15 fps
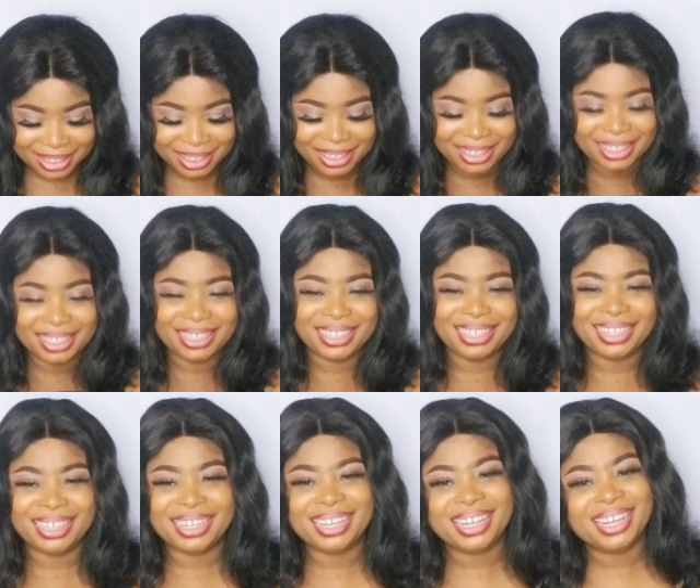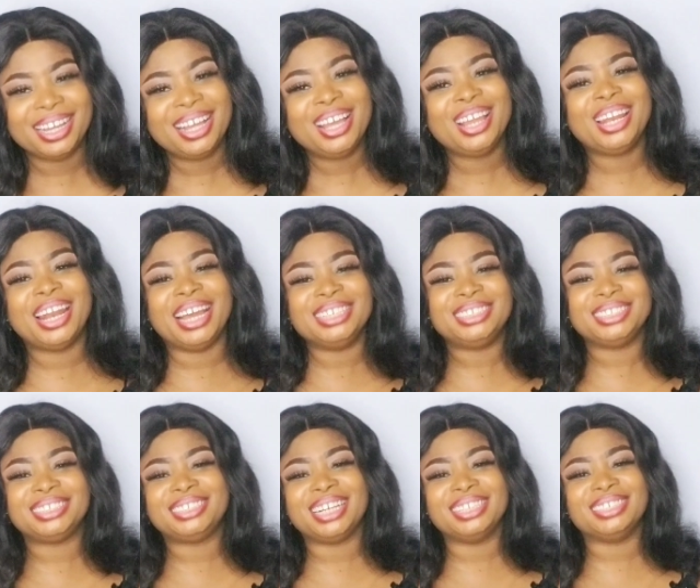like she
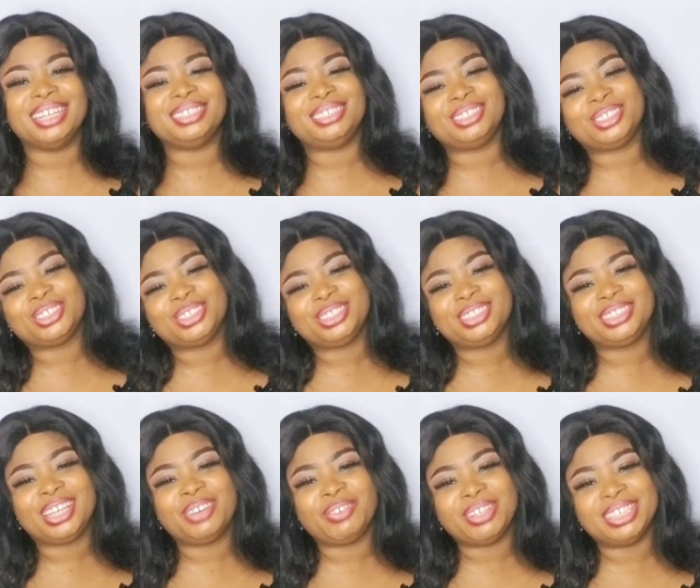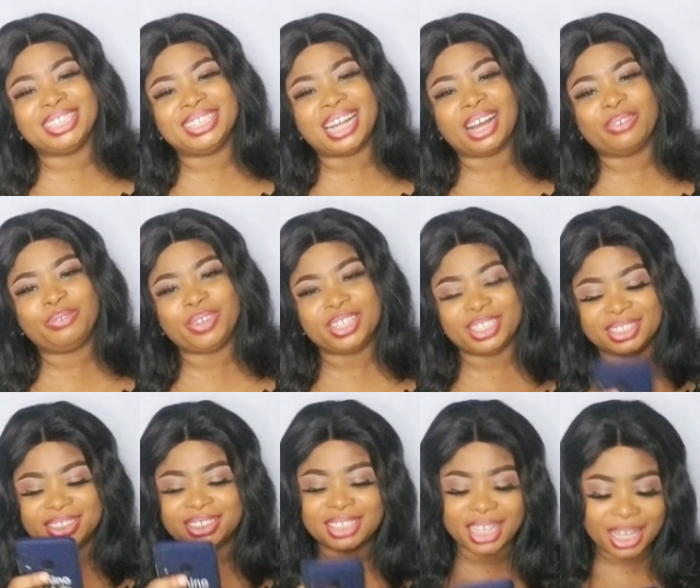said that she's giving the dark
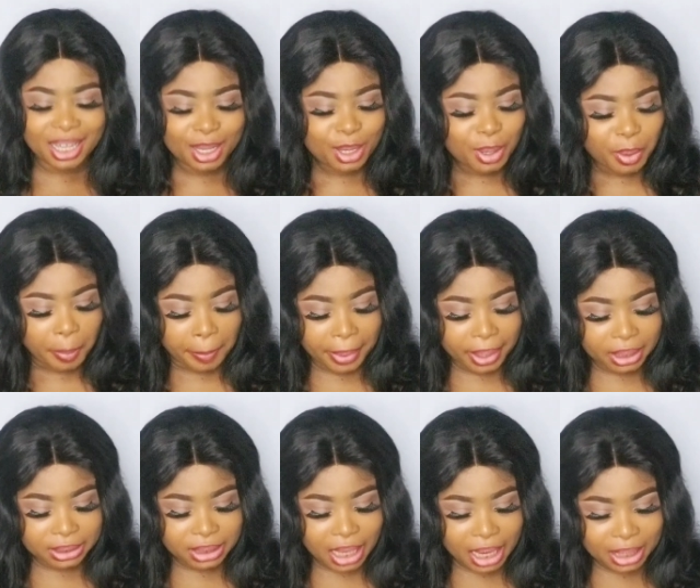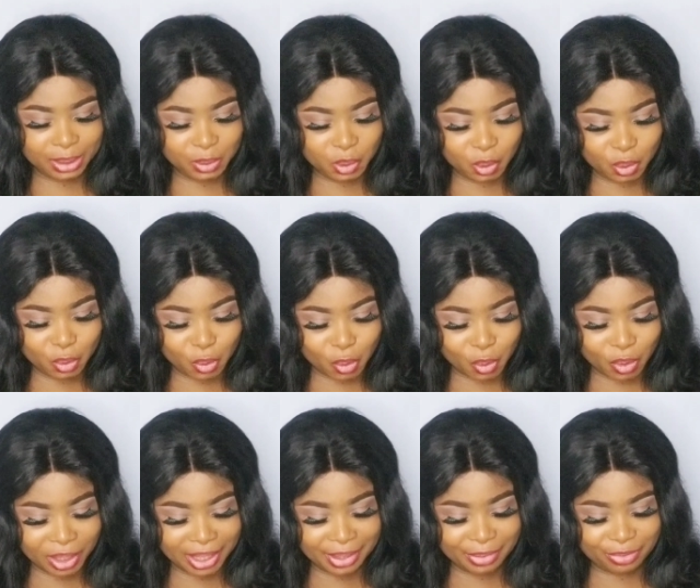phoenix, but I don't know
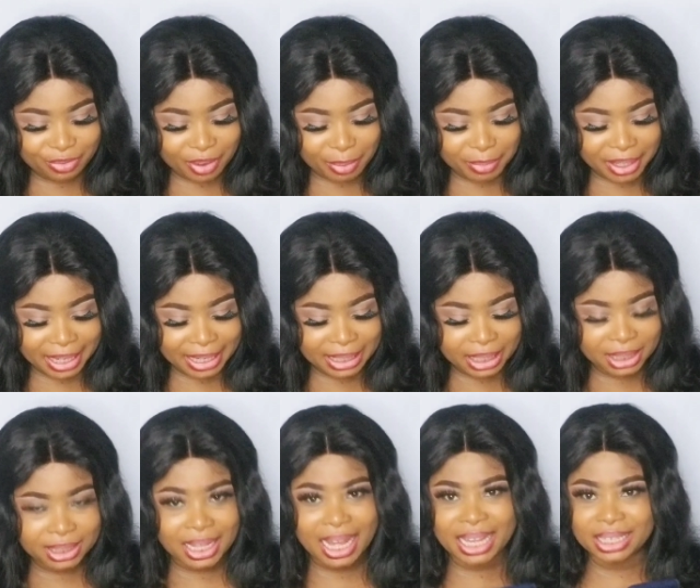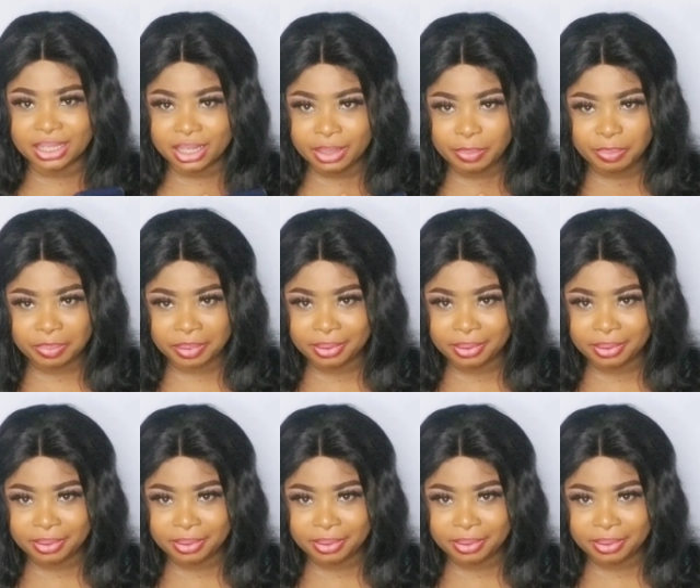if I'm liking her lip